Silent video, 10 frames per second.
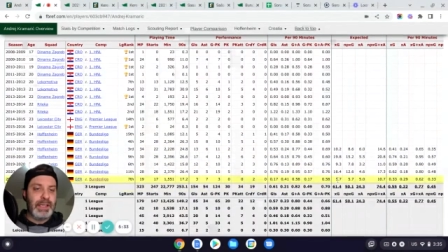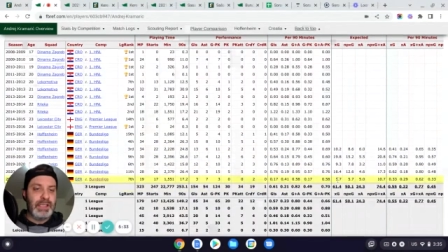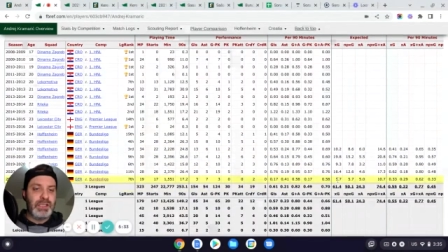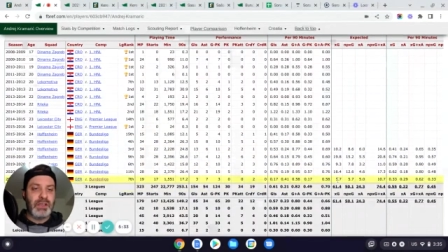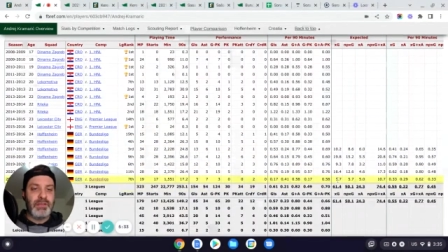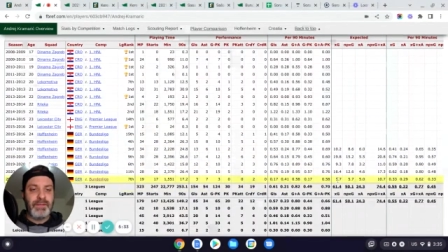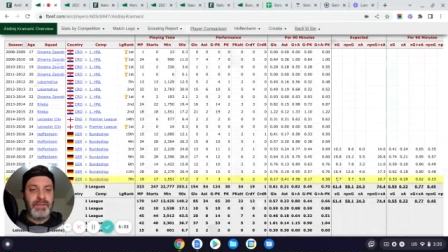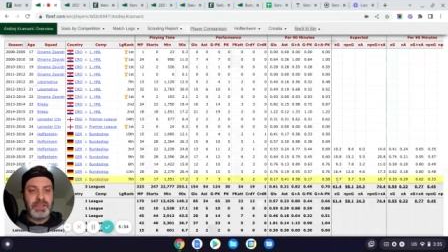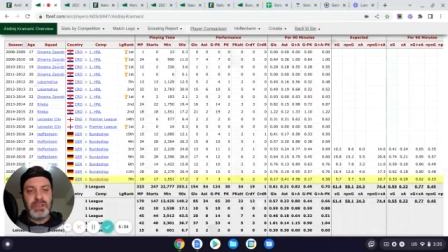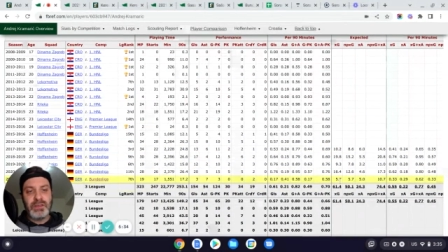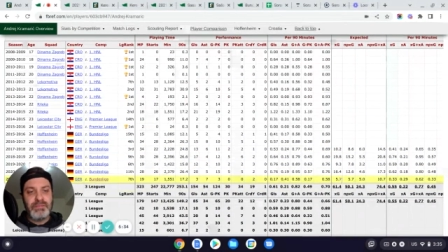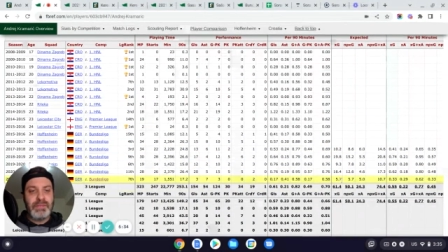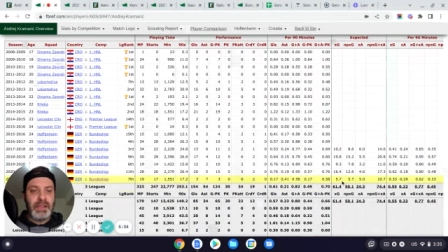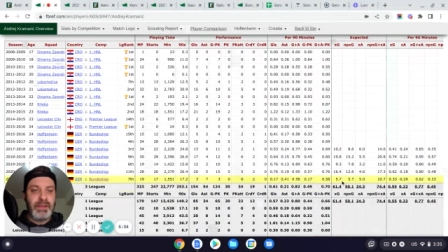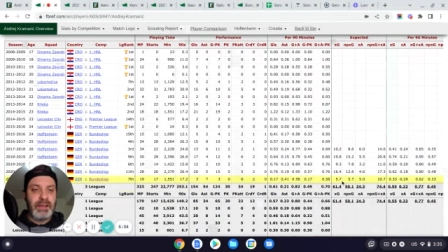when he should
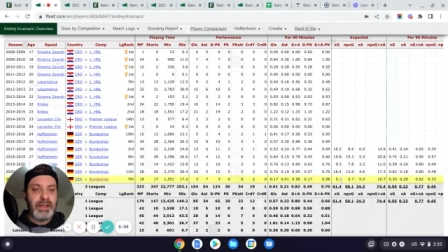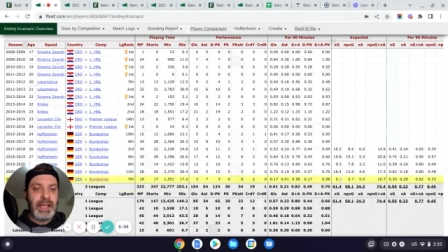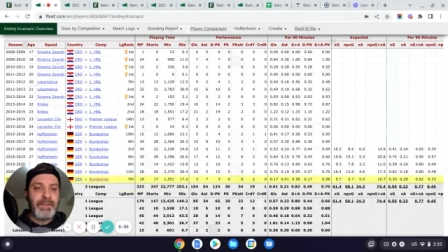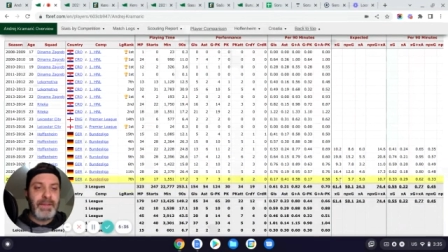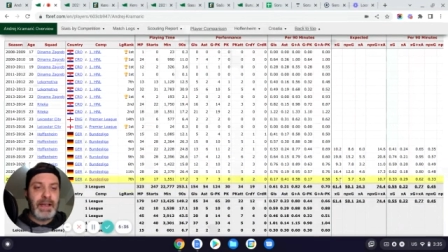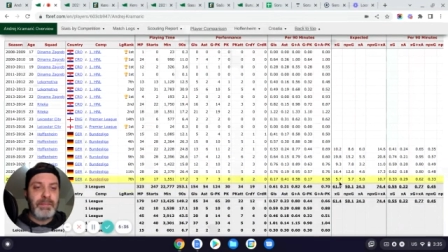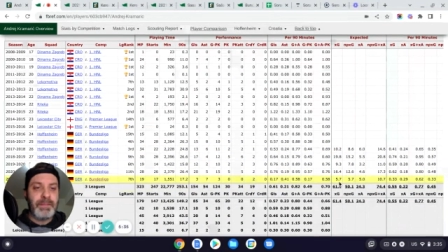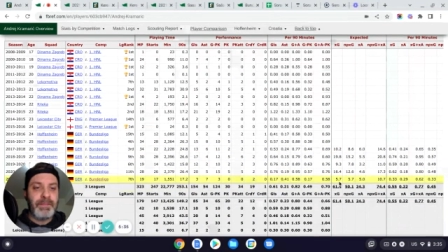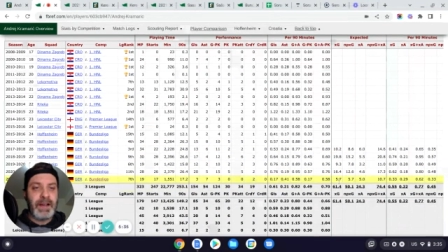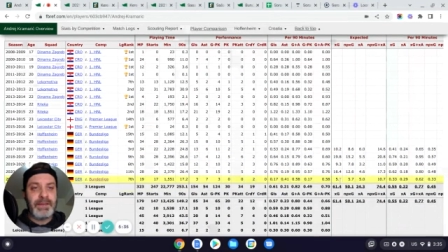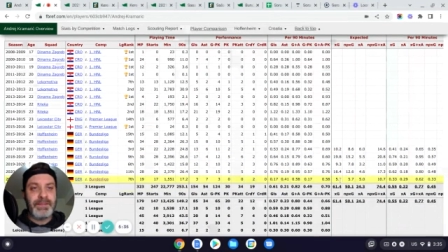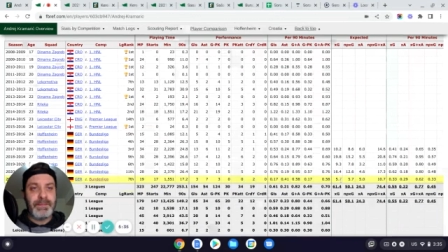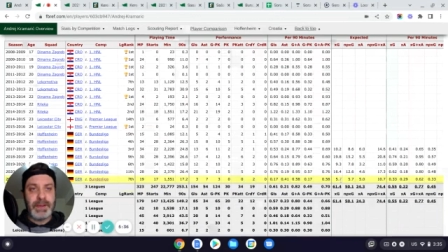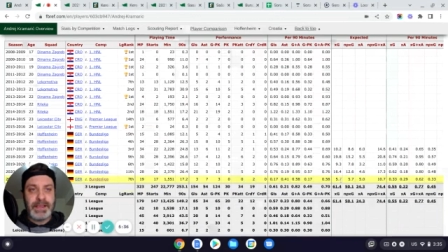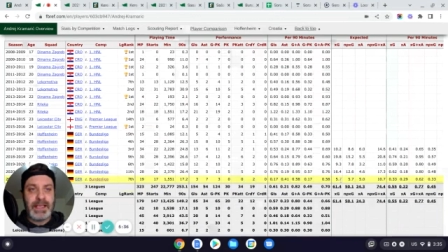in theory have
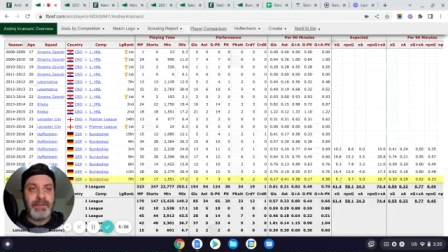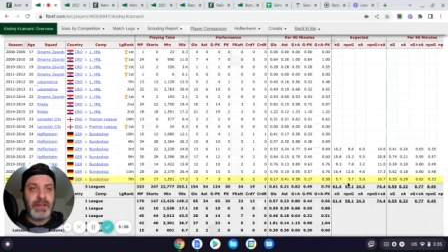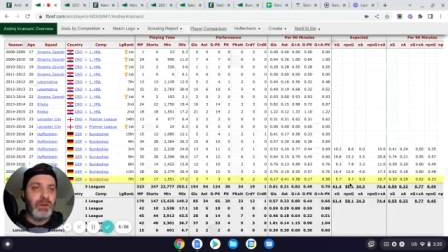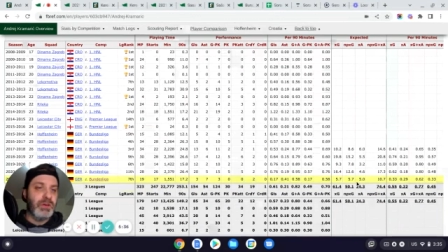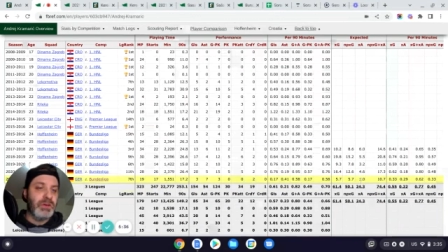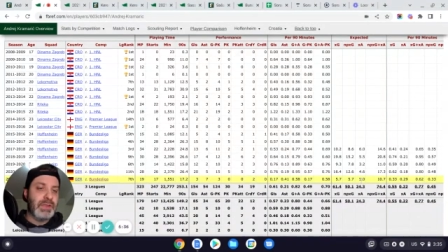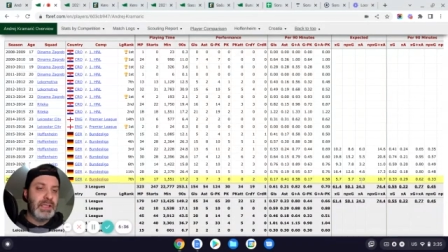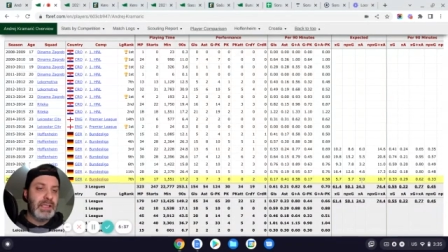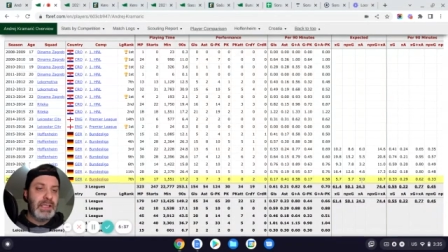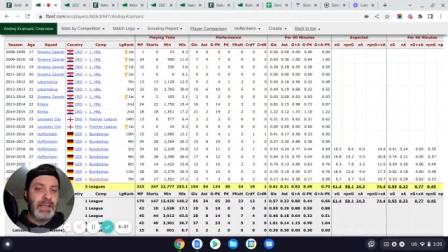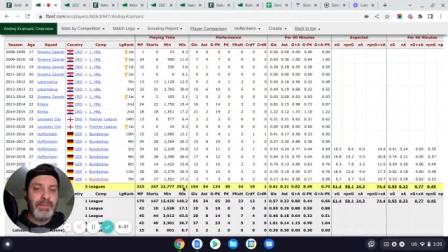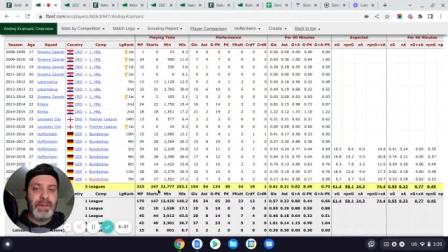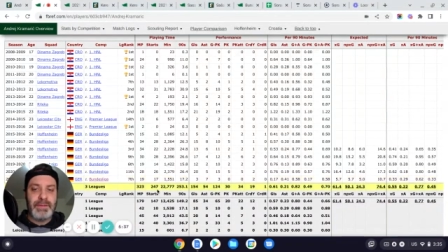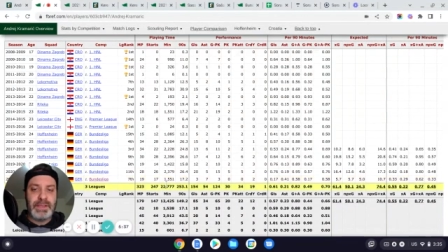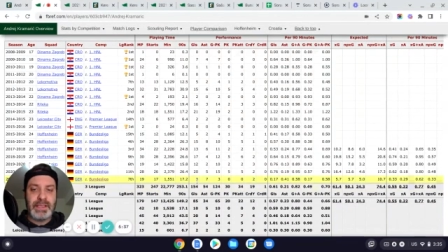5.7 goals and
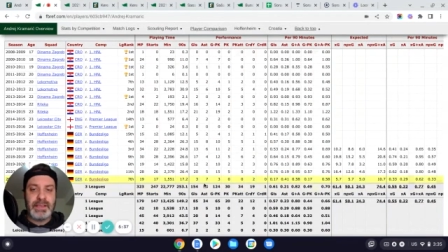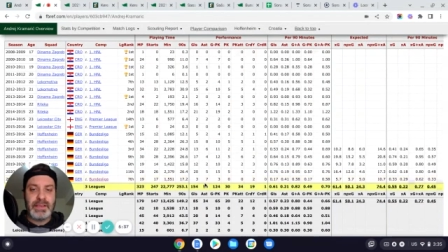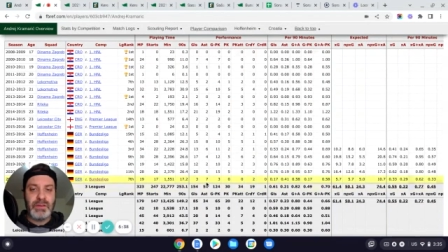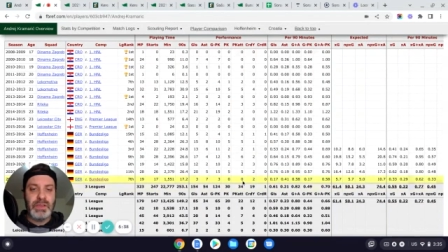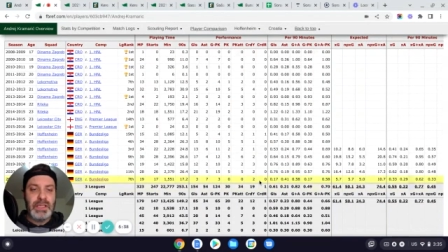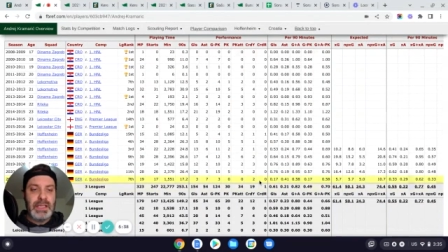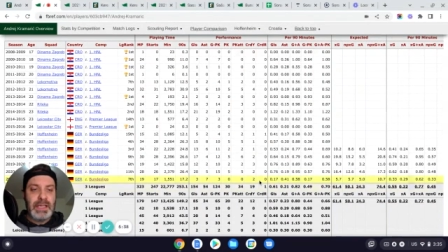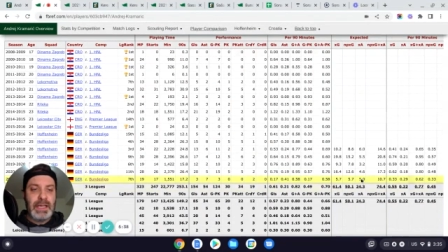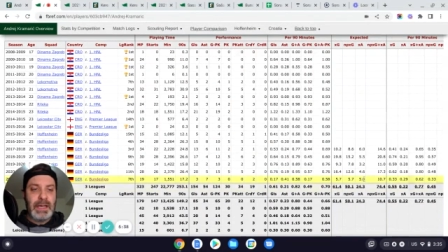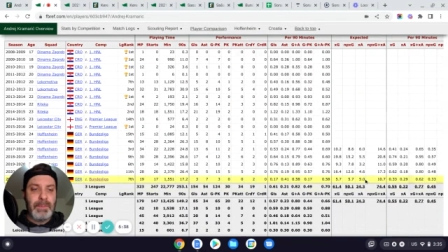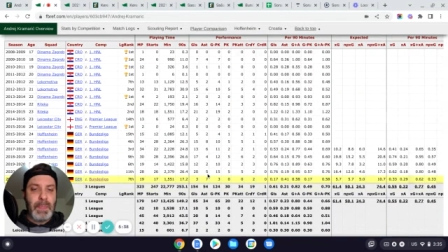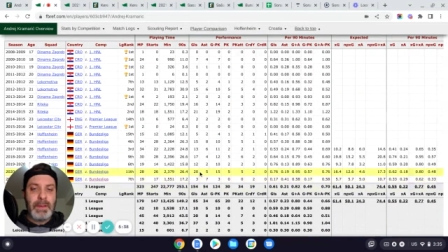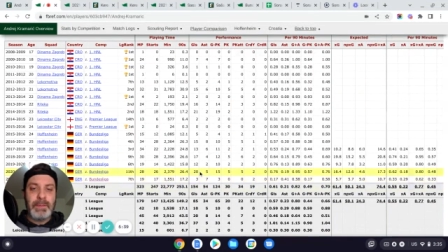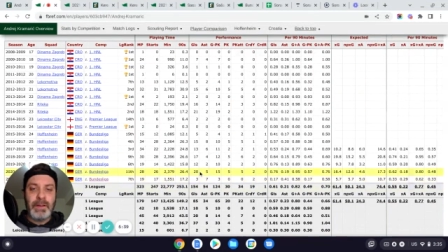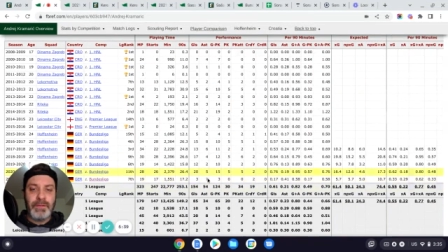5 assists. So
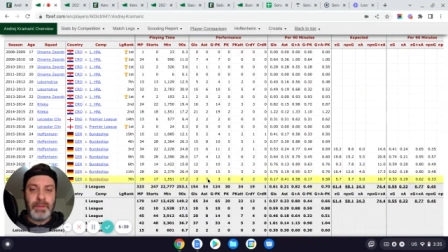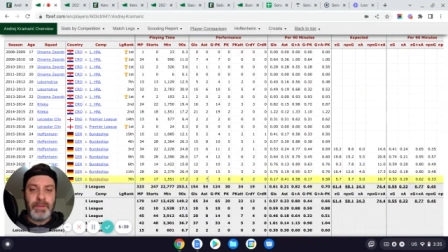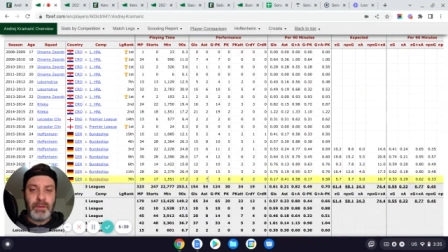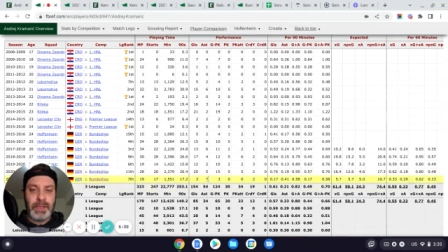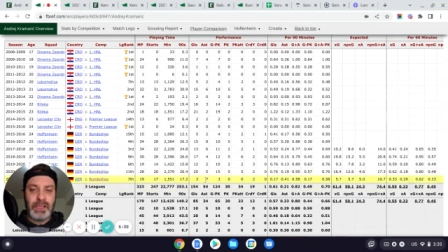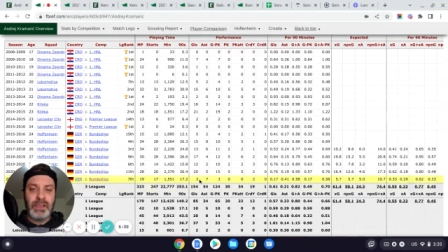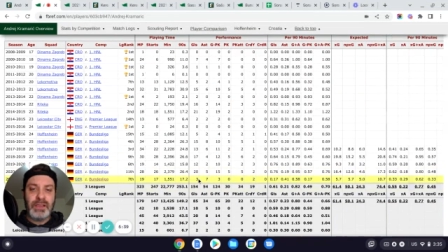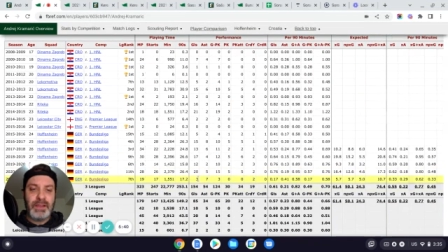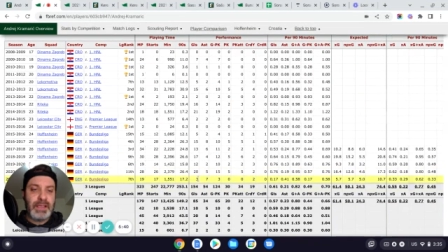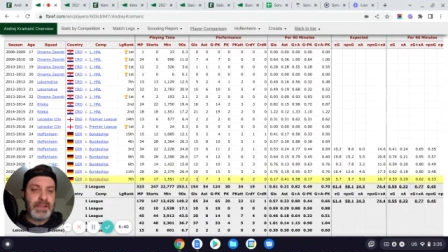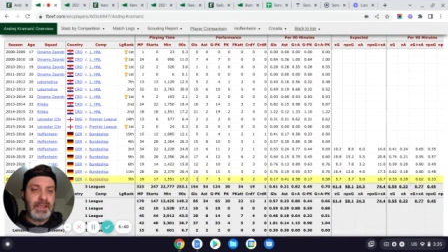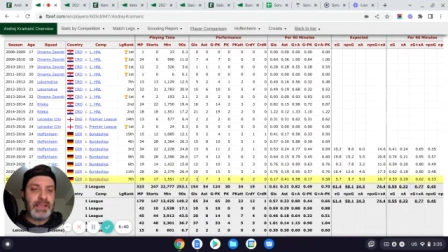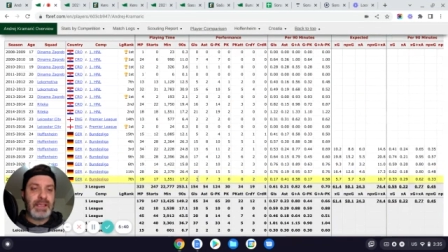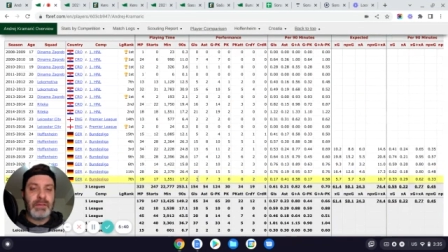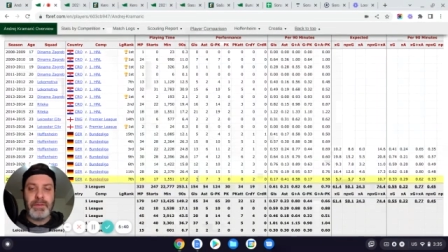maybe overperforming a little in the
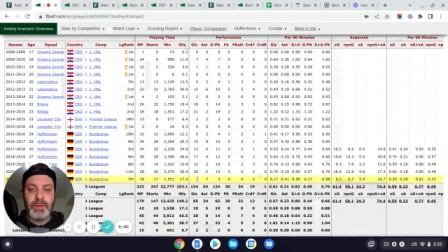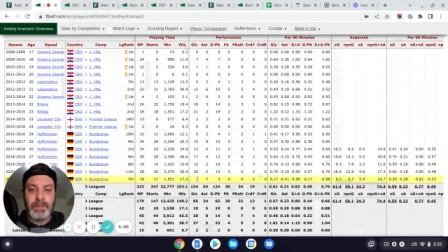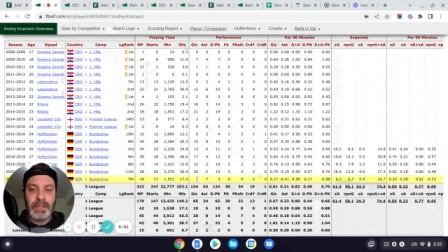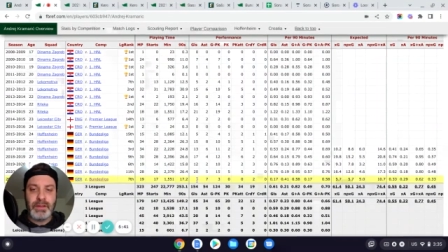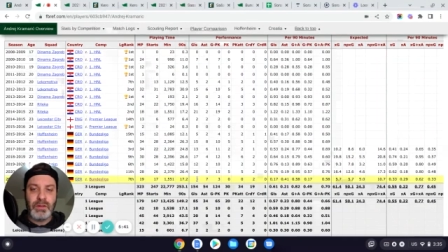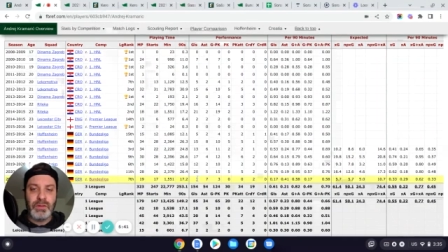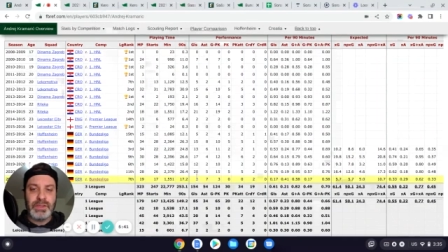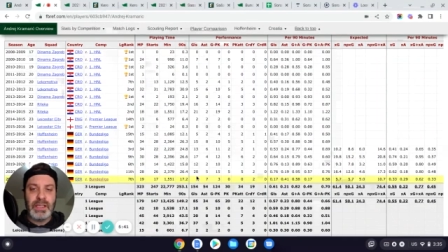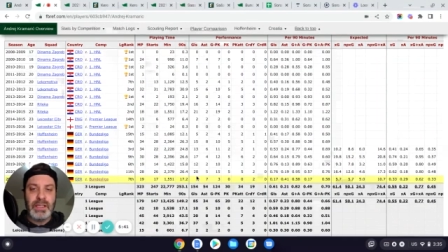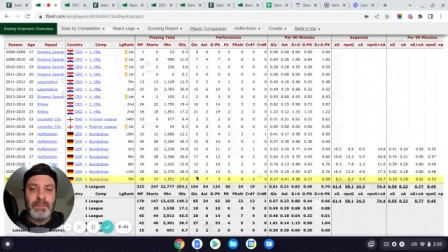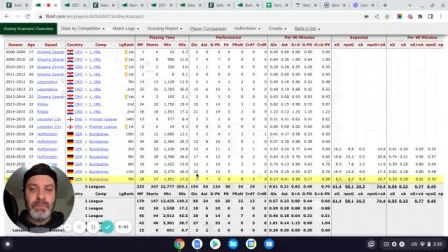assists, underperforming in the goals.